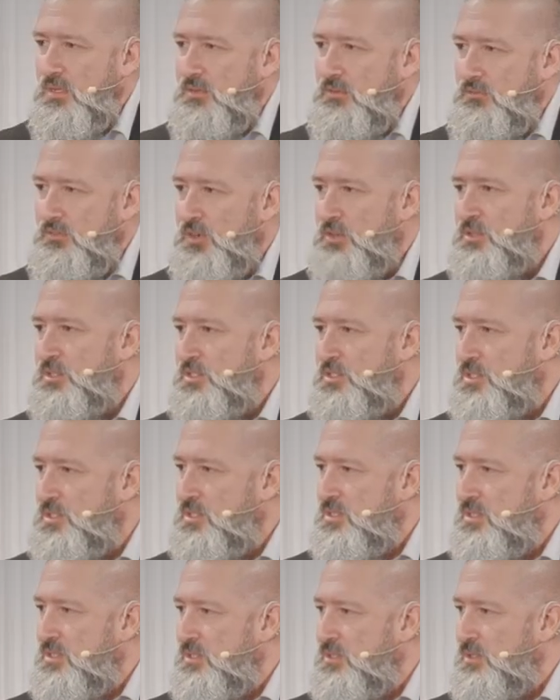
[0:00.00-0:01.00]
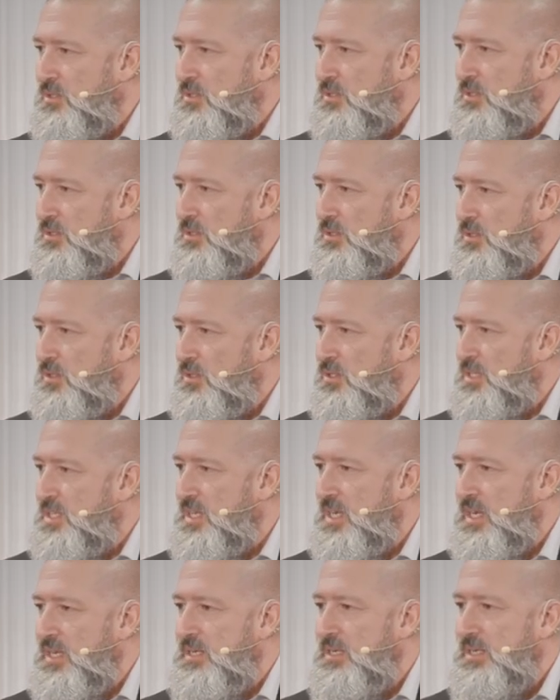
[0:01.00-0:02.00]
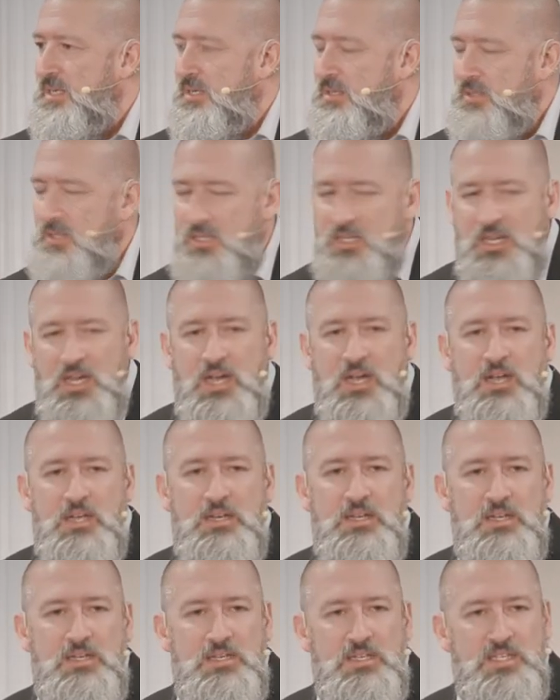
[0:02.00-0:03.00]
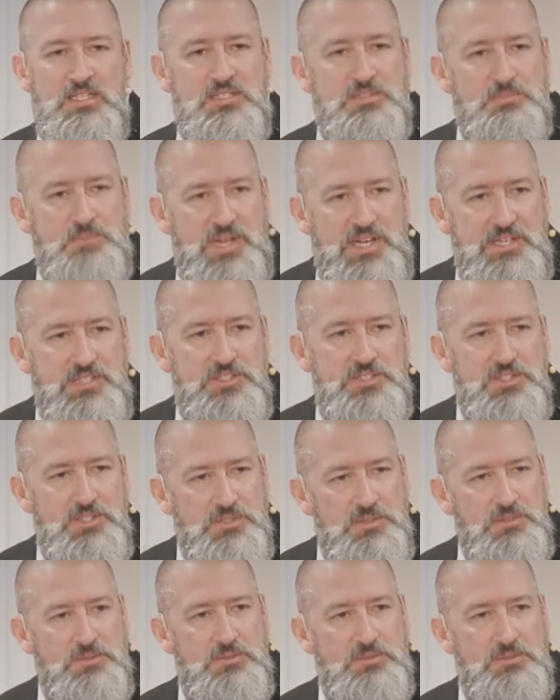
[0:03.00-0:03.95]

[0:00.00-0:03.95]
Focus on the idea that God has made you,